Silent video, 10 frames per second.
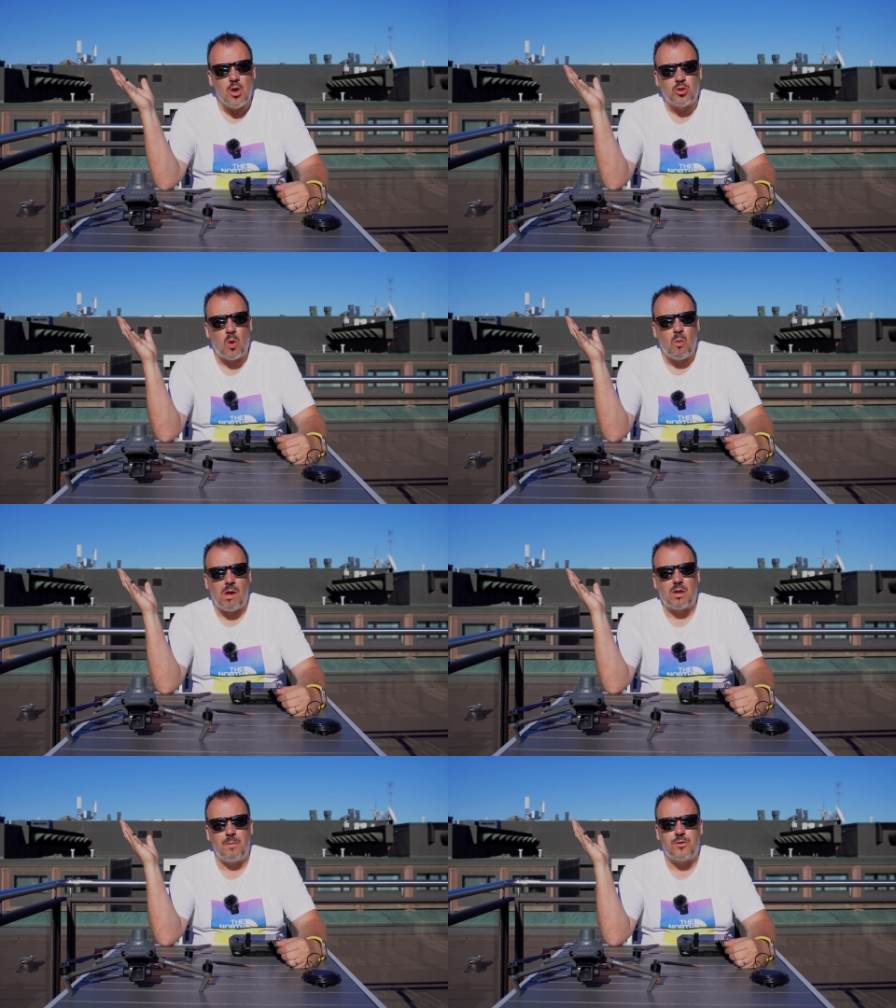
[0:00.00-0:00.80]
So
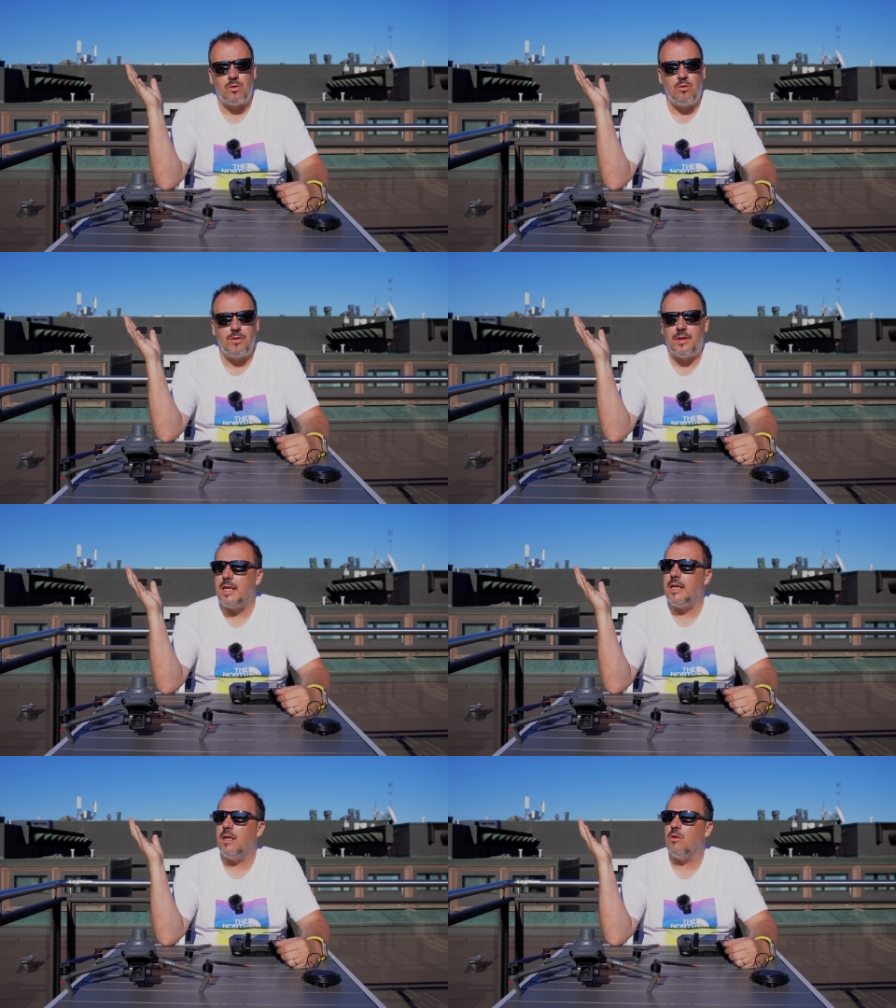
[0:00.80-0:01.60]
welcome to
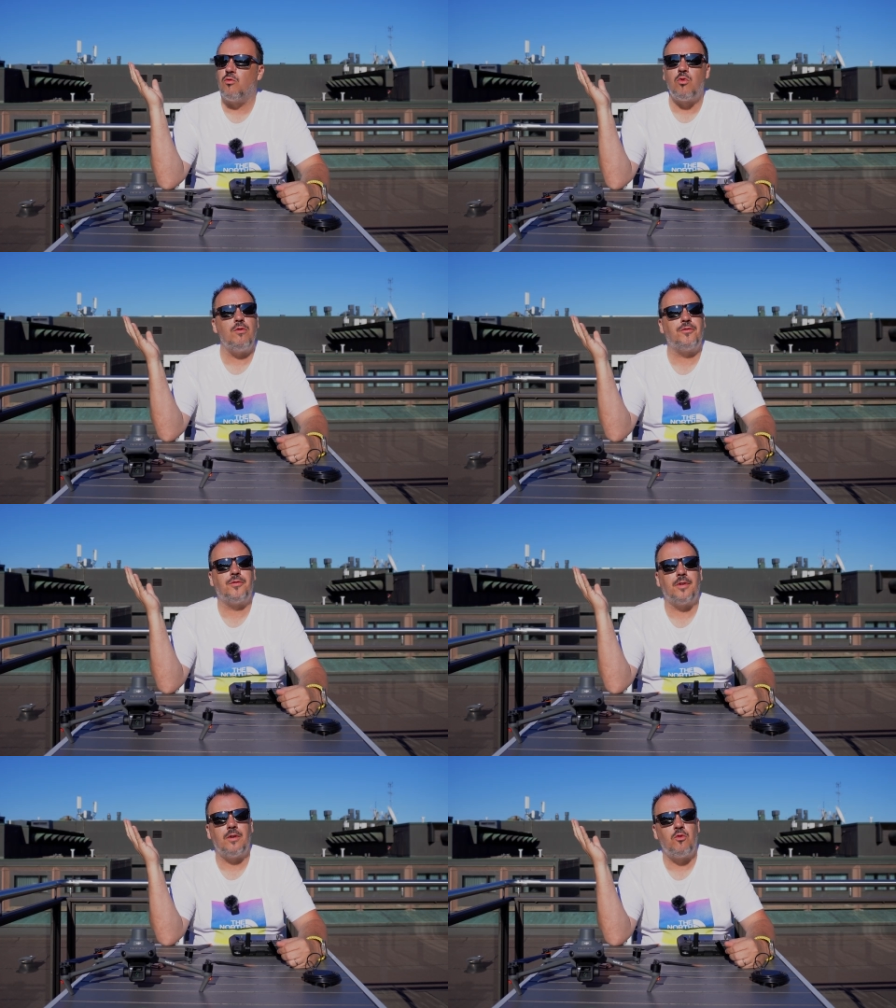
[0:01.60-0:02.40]
the
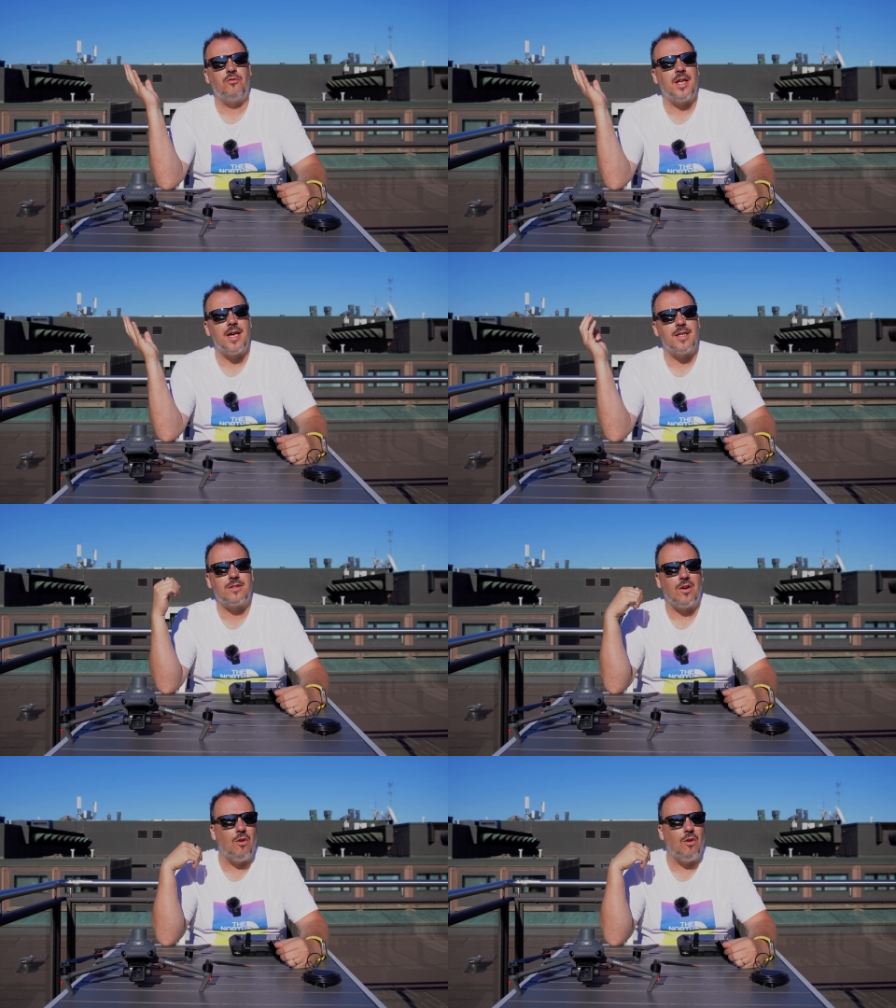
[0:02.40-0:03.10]
roof terrace